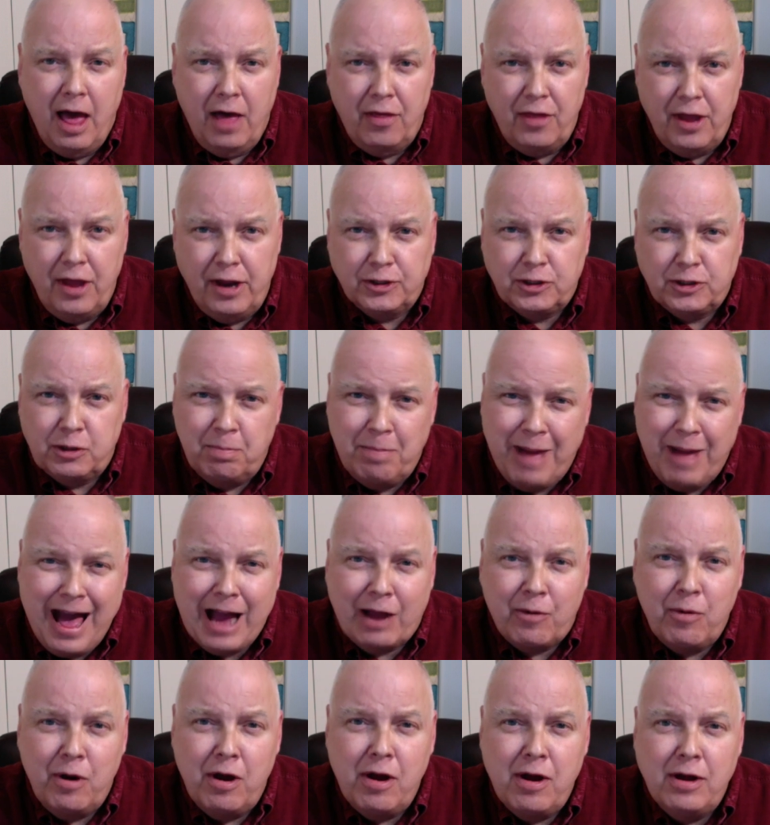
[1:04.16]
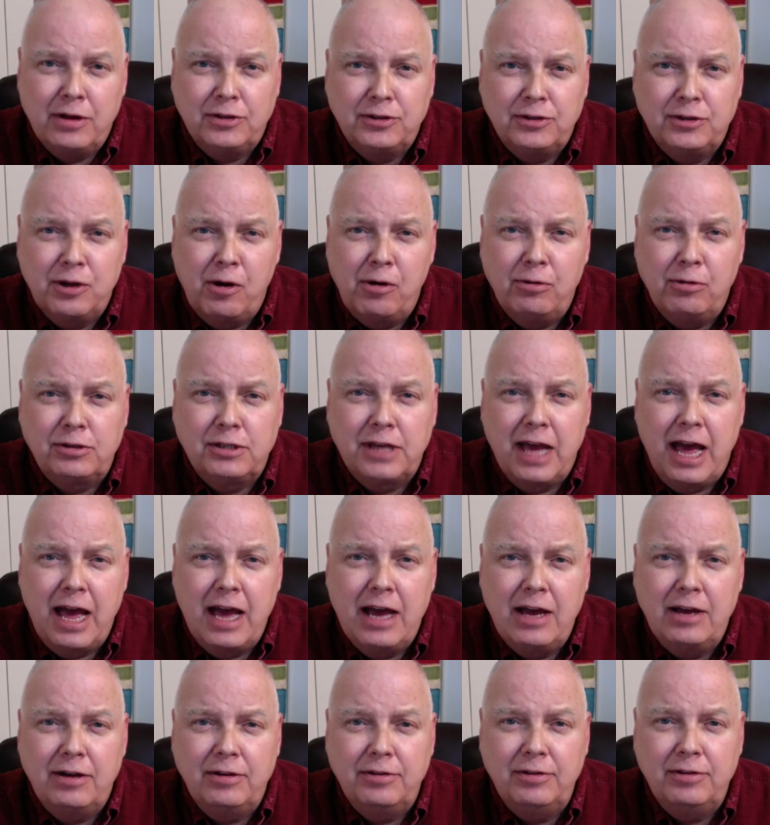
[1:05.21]
There's a backwards old
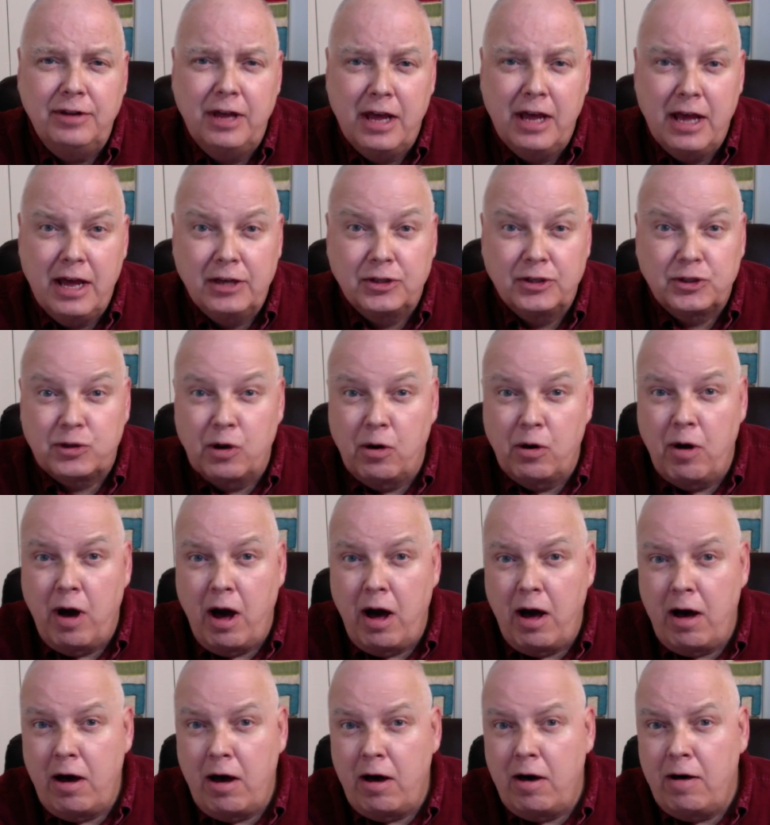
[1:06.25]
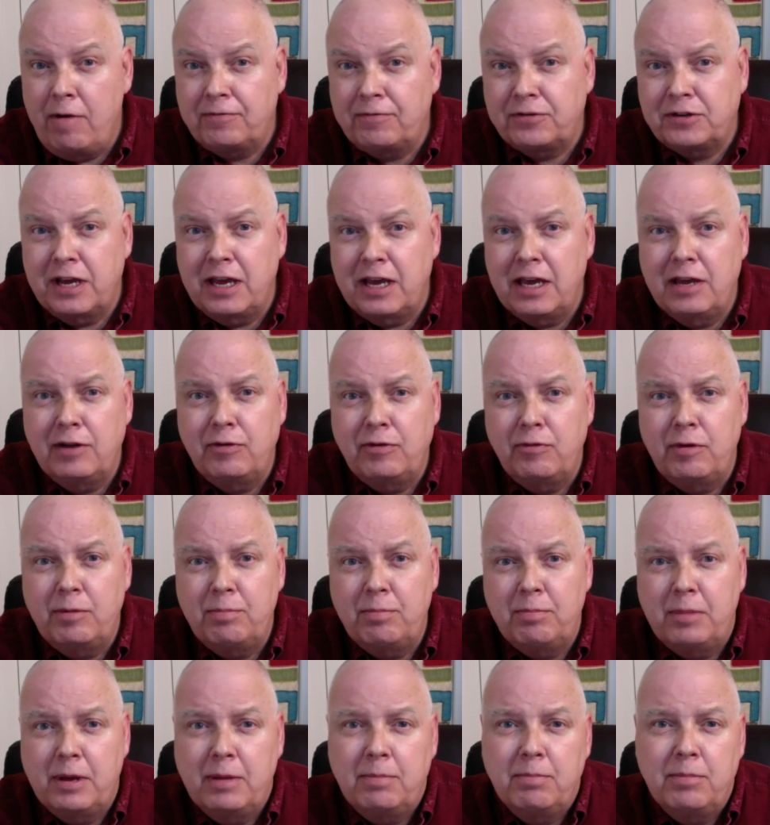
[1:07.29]
town, so often
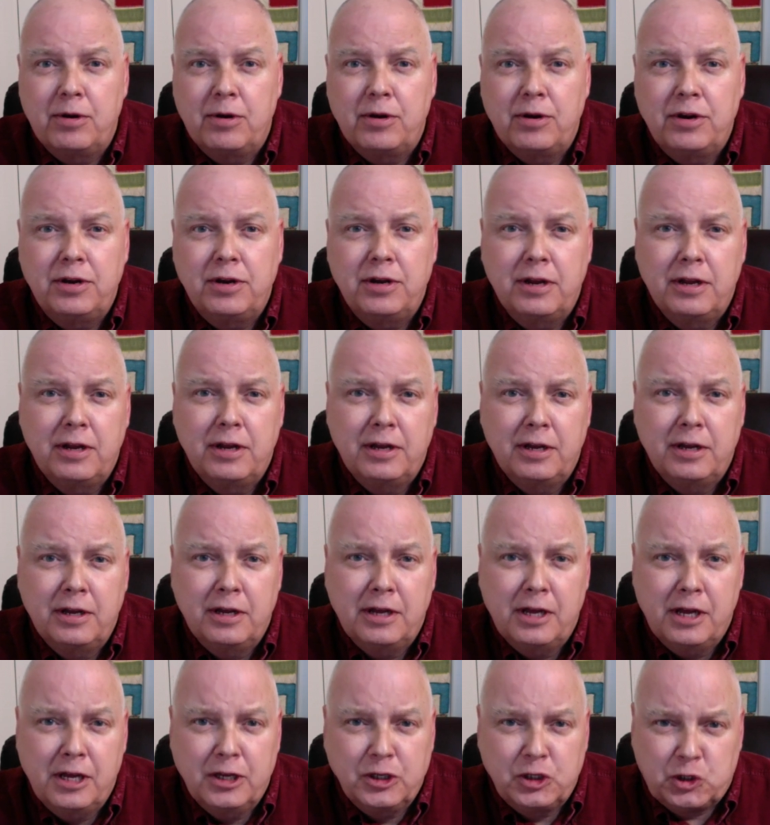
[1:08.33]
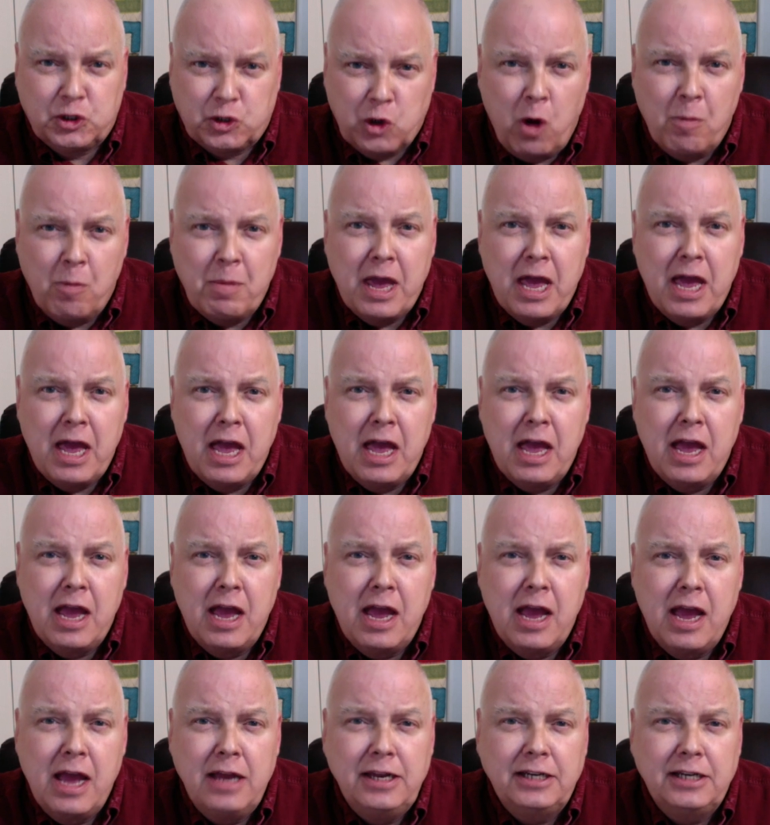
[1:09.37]
remembered, so
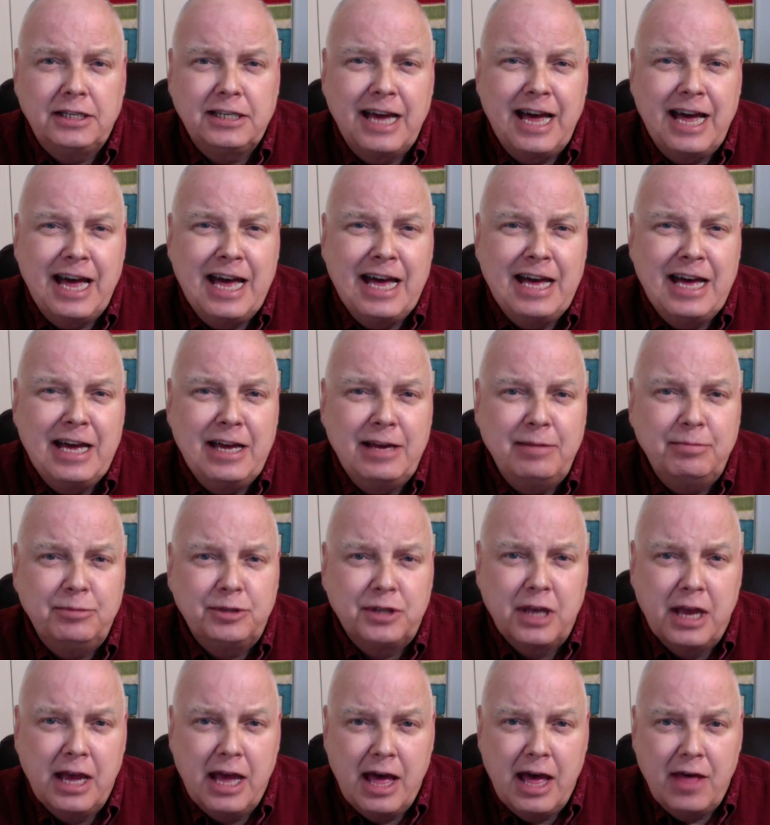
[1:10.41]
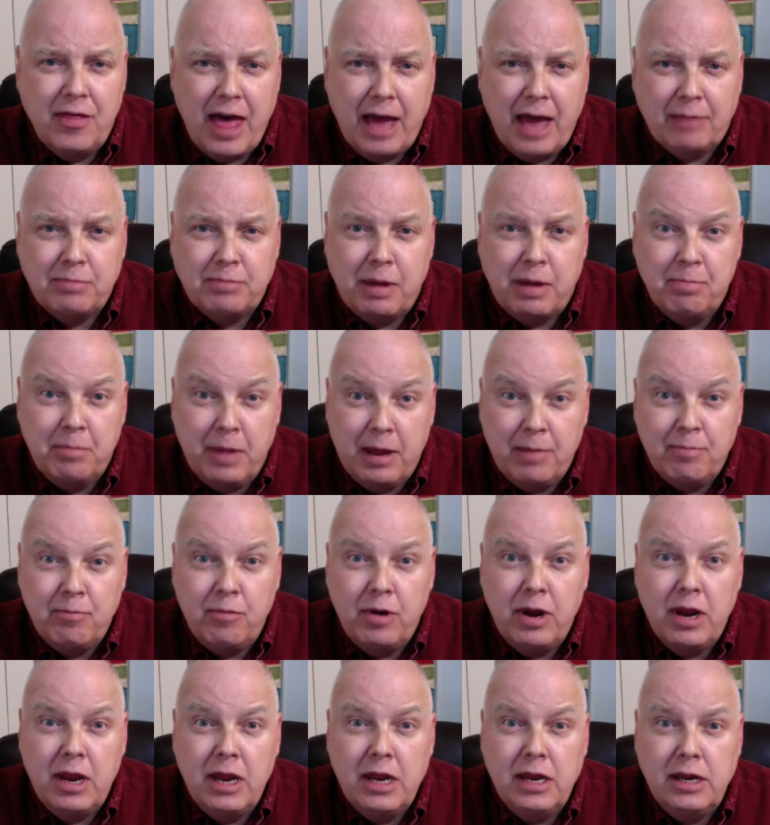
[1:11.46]
many times that my
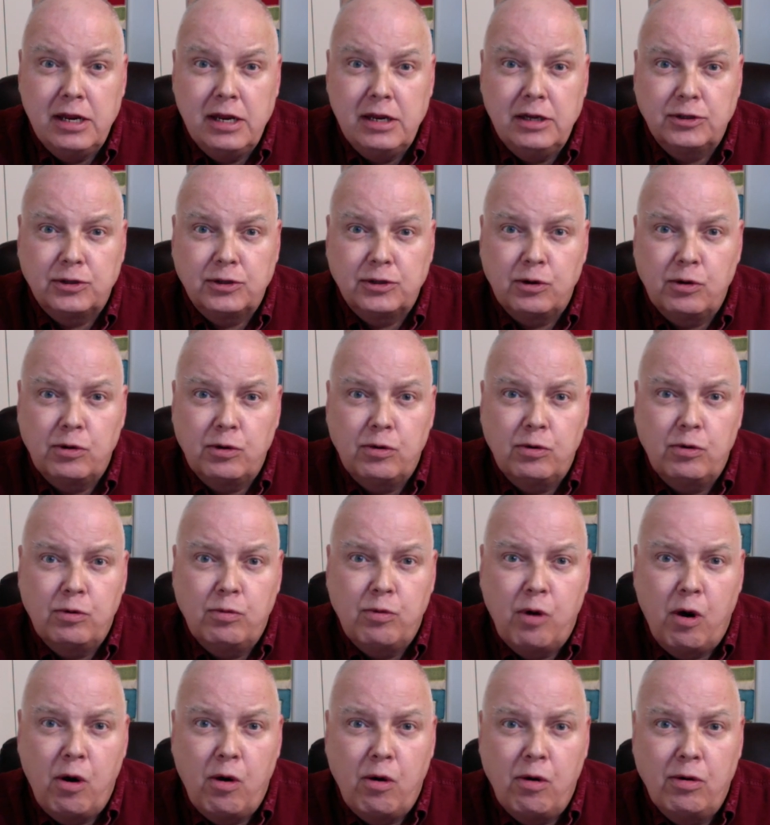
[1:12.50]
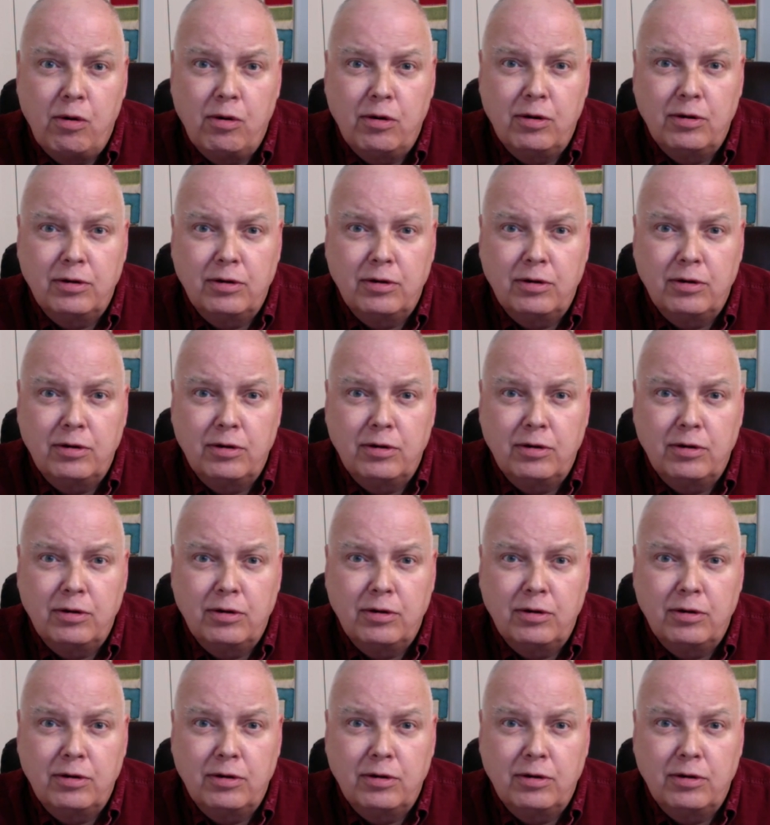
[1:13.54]
memories are warm.